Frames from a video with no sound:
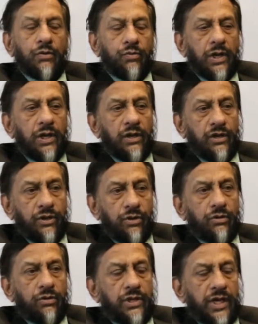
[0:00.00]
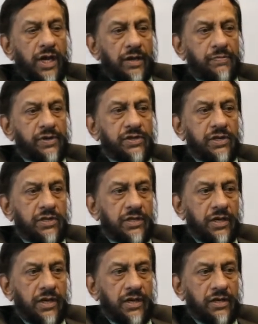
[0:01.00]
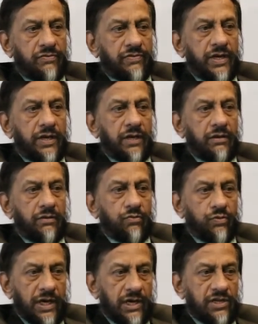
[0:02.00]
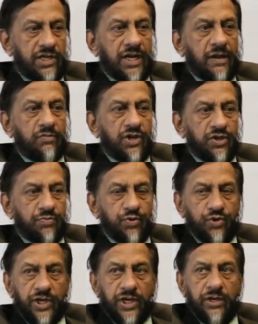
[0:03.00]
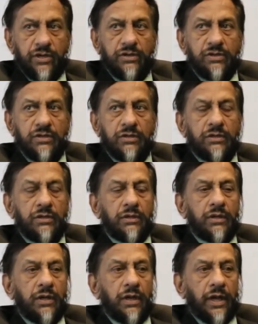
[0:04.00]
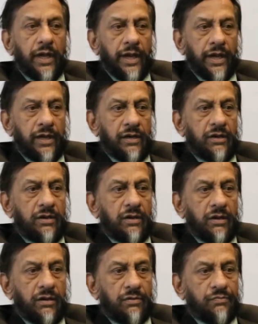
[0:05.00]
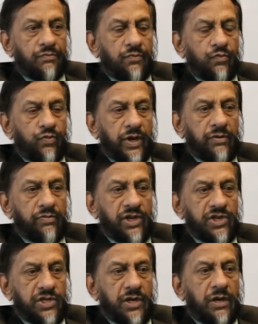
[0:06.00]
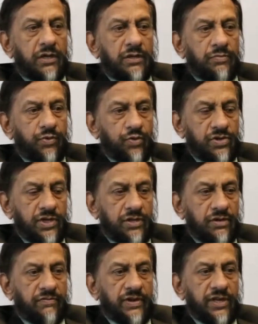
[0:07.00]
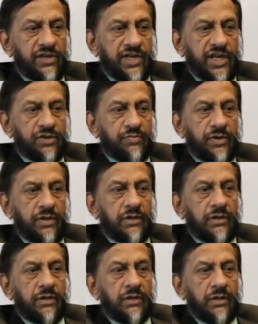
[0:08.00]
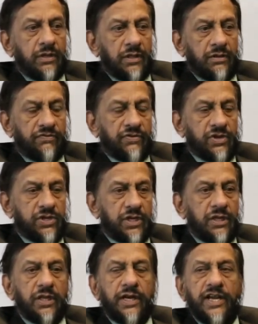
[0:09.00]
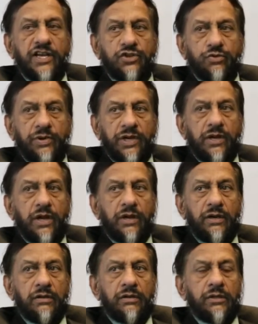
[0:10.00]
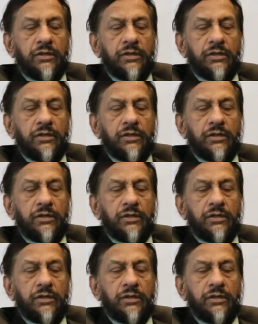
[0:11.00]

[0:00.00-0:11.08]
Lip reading: Well, the IPCC has very well-established procedures, and when we start the process of an assessment, the first thing that has to be done